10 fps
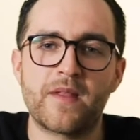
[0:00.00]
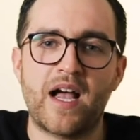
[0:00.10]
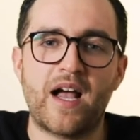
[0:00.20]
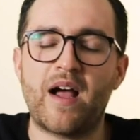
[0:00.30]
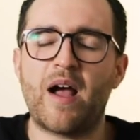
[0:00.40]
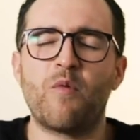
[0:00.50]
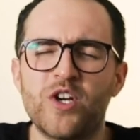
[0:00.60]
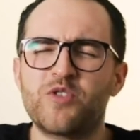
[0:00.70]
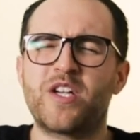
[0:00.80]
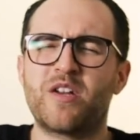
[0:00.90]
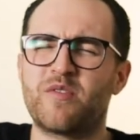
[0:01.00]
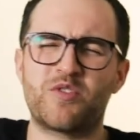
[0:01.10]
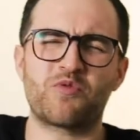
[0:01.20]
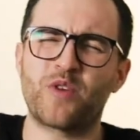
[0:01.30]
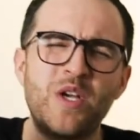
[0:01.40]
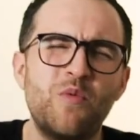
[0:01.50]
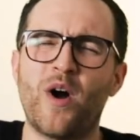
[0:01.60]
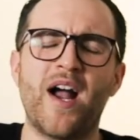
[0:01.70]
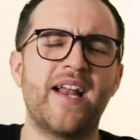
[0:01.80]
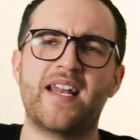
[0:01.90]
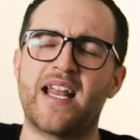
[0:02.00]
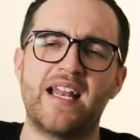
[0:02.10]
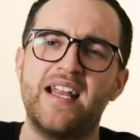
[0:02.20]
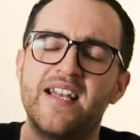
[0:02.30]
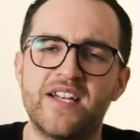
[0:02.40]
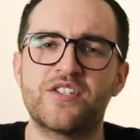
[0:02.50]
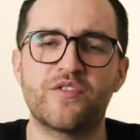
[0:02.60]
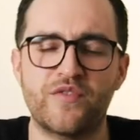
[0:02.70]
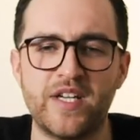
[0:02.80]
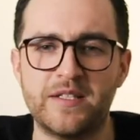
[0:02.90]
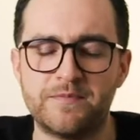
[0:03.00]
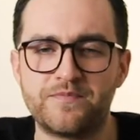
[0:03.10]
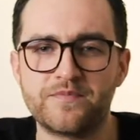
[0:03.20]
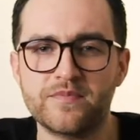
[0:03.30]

I, I wish we could just rewind and, and intervene.